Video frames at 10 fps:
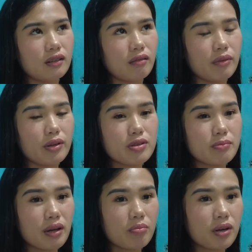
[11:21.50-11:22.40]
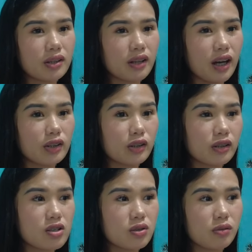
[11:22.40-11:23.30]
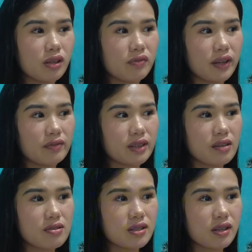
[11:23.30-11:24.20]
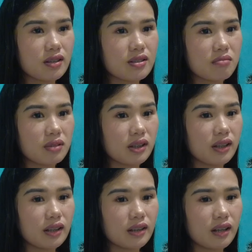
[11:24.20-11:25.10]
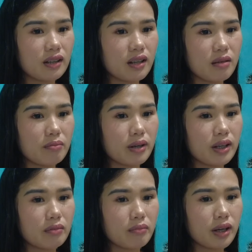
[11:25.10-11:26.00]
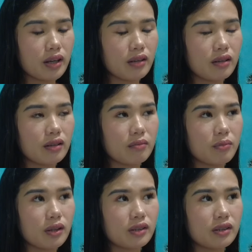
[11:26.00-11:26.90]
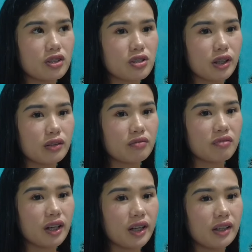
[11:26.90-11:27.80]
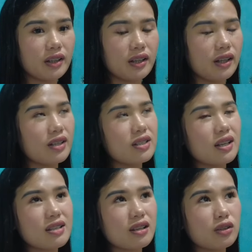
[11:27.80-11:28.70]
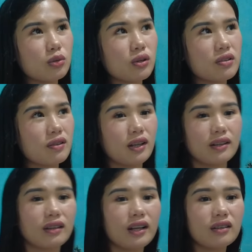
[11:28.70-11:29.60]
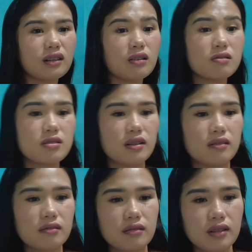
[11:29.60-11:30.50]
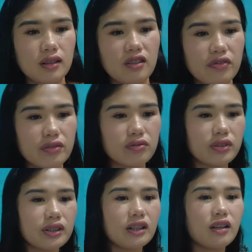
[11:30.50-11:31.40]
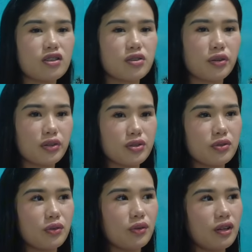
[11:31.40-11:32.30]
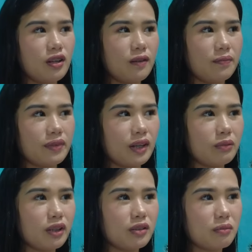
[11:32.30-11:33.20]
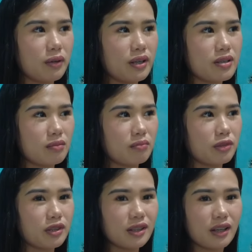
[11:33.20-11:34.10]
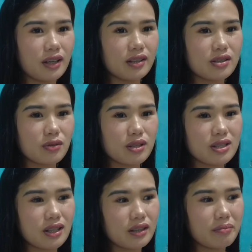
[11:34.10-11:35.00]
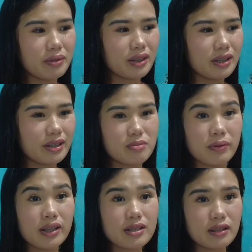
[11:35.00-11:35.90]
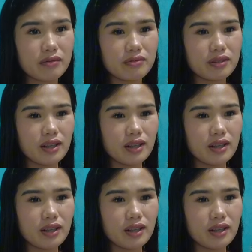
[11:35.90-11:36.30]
because my brother, I thought it's only 5,000, something like that. But my brother tried to find, it's less than 200, like 9,000 for the lechon. So, and we need to buy some more things. So, it's gonna be expensive.